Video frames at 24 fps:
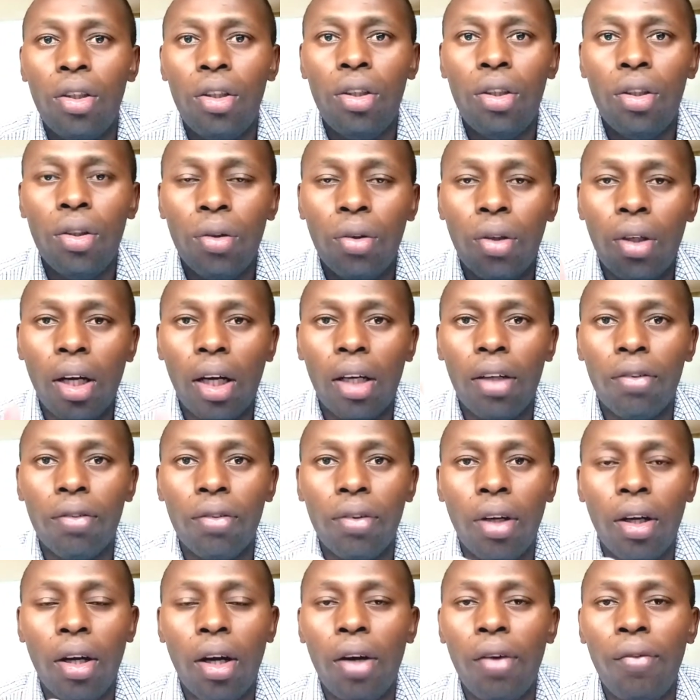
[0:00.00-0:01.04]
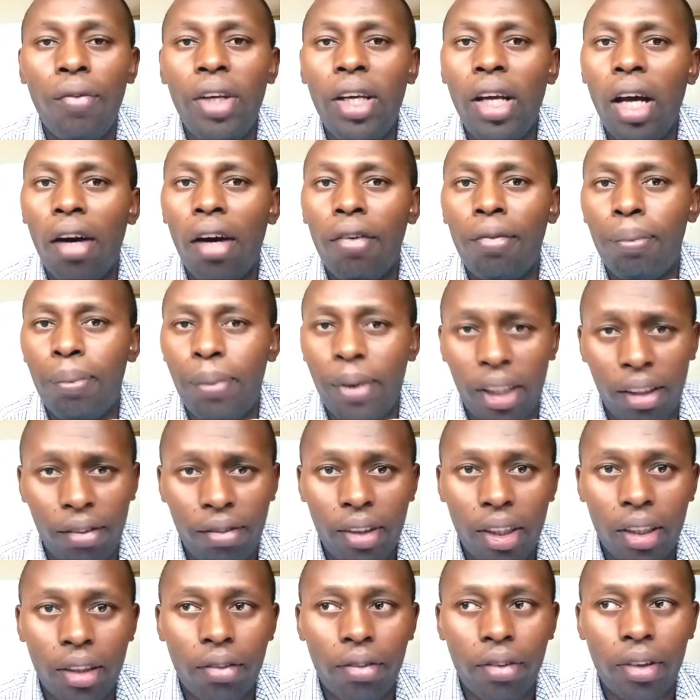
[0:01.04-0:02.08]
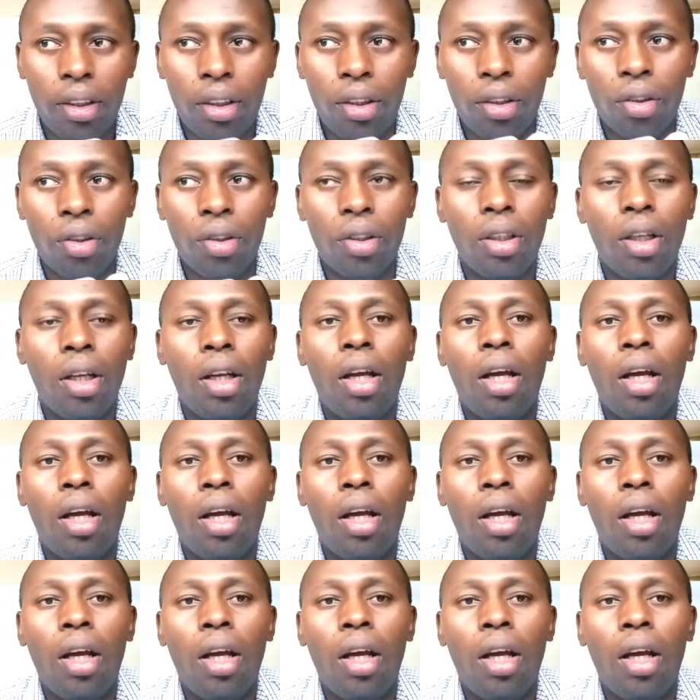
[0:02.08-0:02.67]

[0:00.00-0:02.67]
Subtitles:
You can we have previous videos,